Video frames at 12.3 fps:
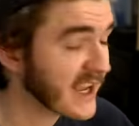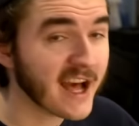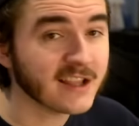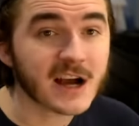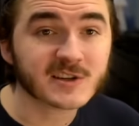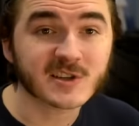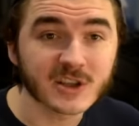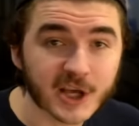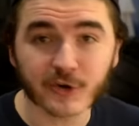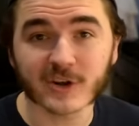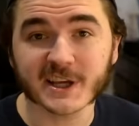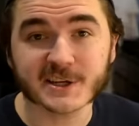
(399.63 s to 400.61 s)
Kellogg's
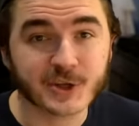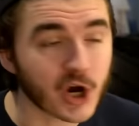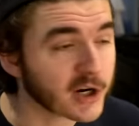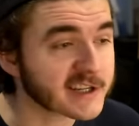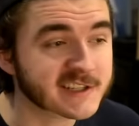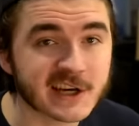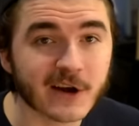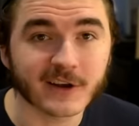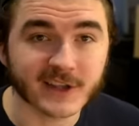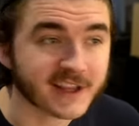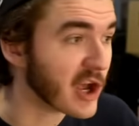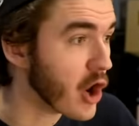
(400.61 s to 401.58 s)
literally took a cereal
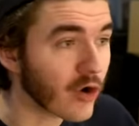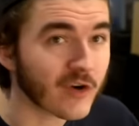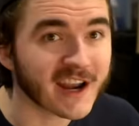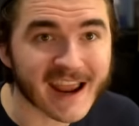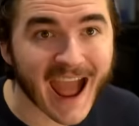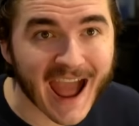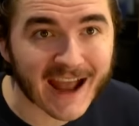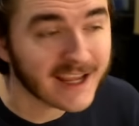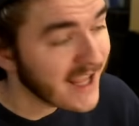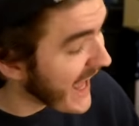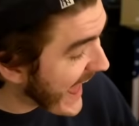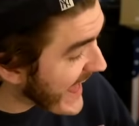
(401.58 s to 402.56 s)
that they already had,
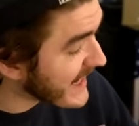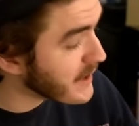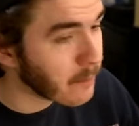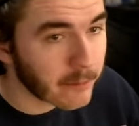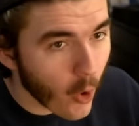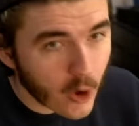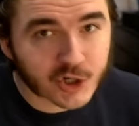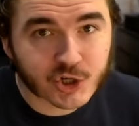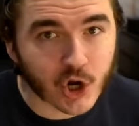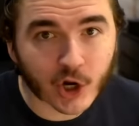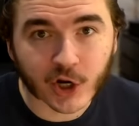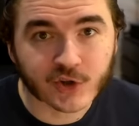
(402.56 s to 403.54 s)
added more
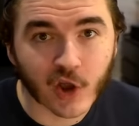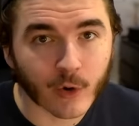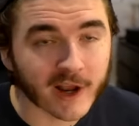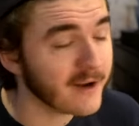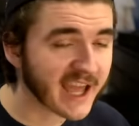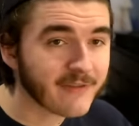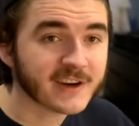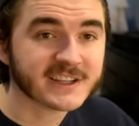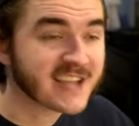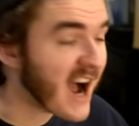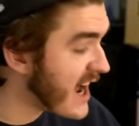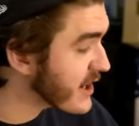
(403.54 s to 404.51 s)
sugar to it, gave it a
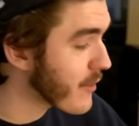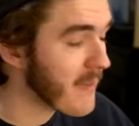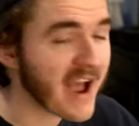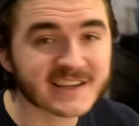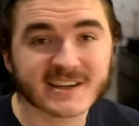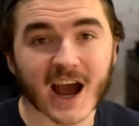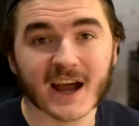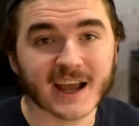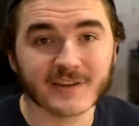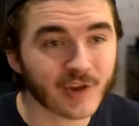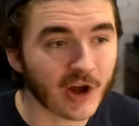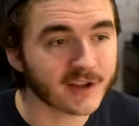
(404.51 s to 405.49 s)
tiger mascot,
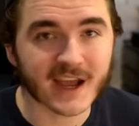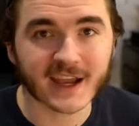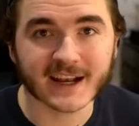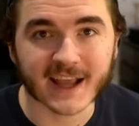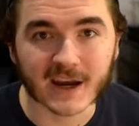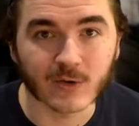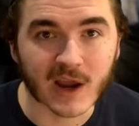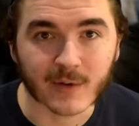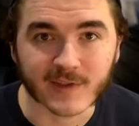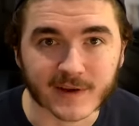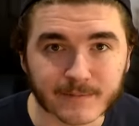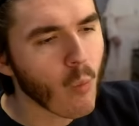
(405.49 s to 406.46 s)
and thought they could get away
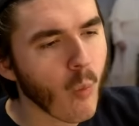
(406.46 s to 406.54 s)
with it.